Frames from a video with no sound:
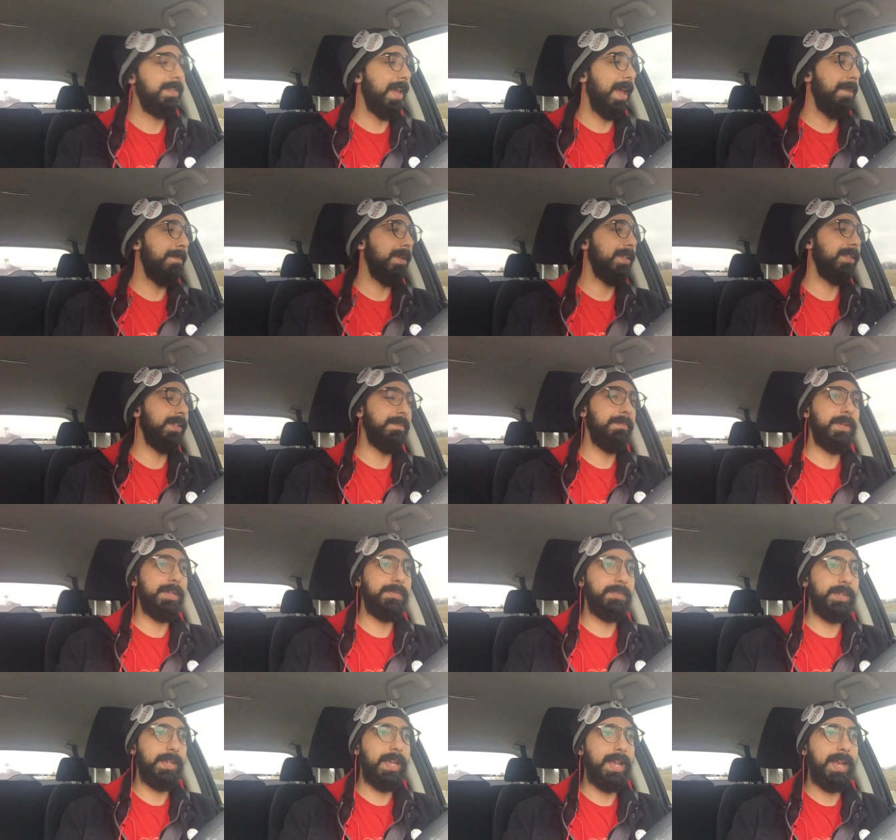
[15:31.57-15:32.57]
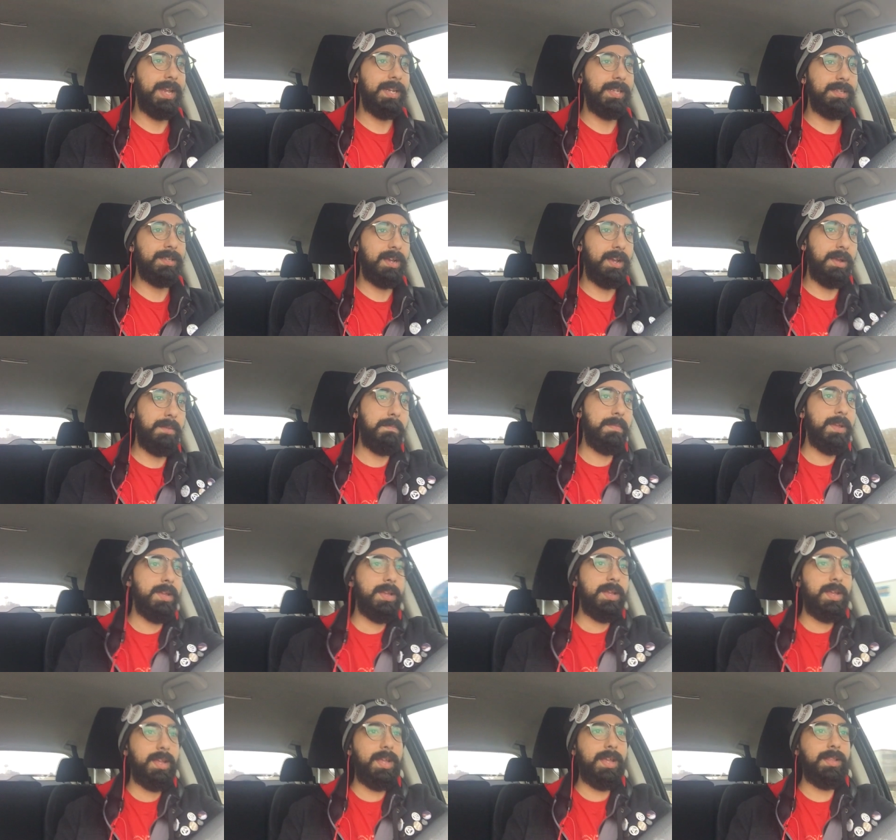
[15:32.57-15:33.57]
to MSNBC anytime
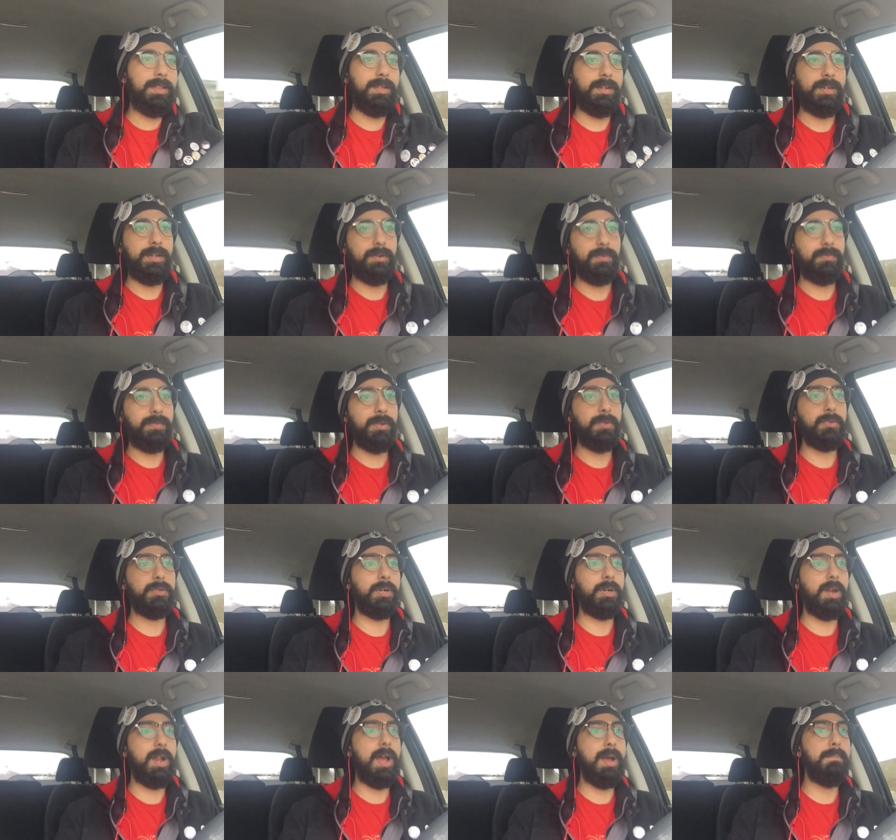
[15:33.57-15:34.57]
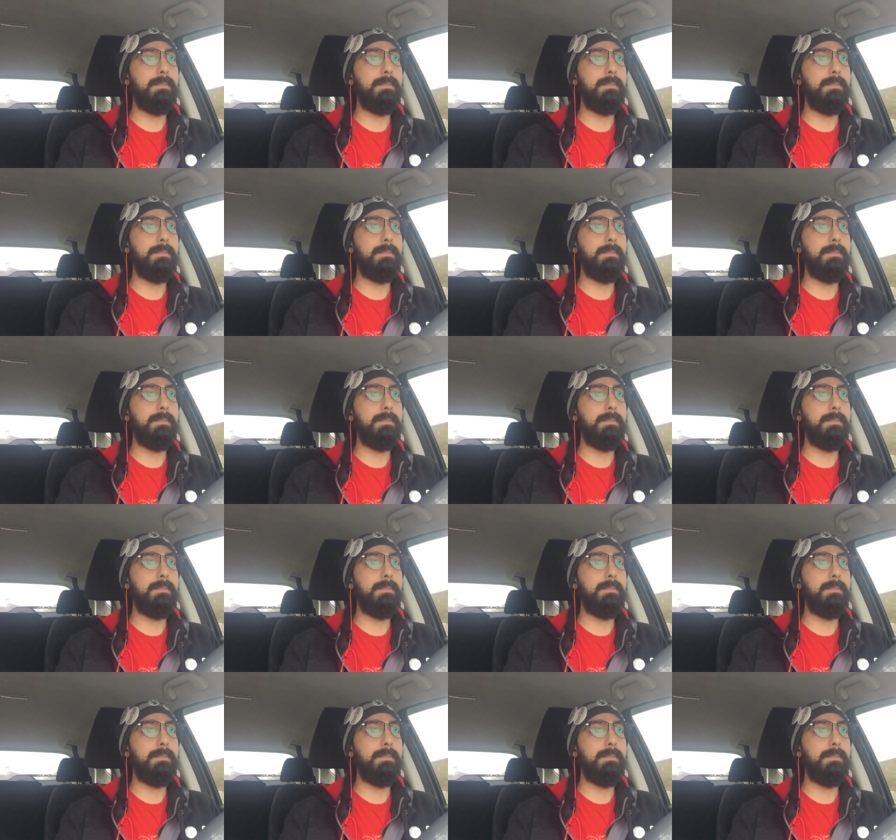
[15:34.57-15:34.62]
in the near future.